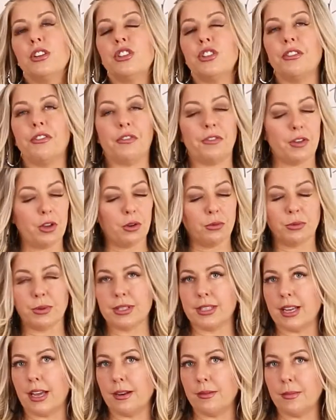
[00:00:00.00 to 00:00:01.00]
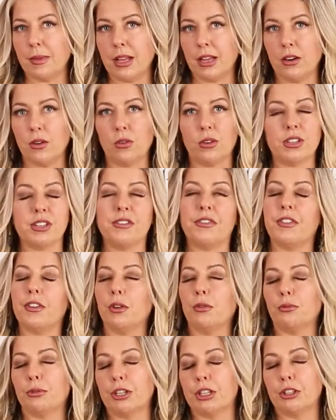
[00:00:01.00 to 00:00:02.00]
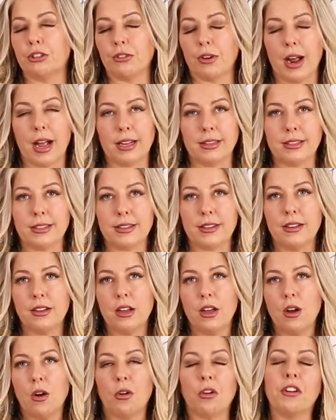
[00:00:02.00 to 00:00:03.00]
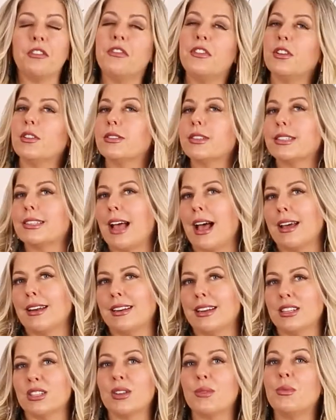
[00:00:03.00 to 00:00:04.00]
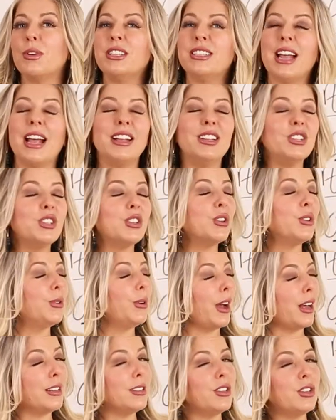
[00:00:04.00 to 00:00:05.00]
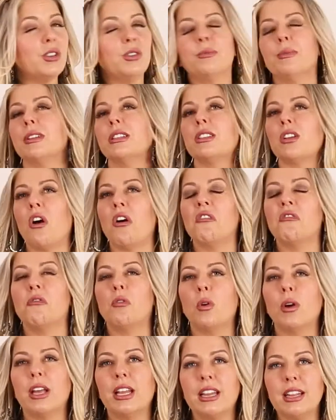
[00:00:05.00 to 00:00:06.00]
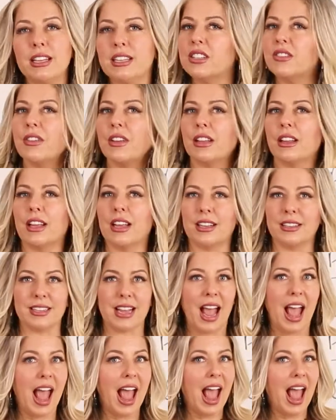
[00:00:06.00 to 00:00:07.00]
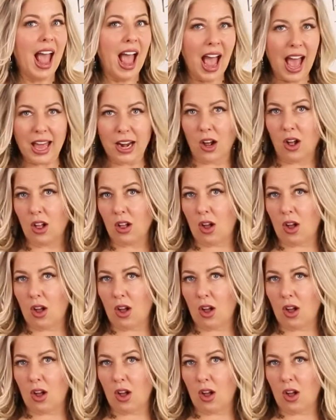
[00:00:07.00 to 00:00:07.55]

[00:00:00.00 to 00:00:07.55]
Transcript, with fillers: to feel resentment or to feel regret or to feel sadness. And we tend to, as humans, avoid these feelings at all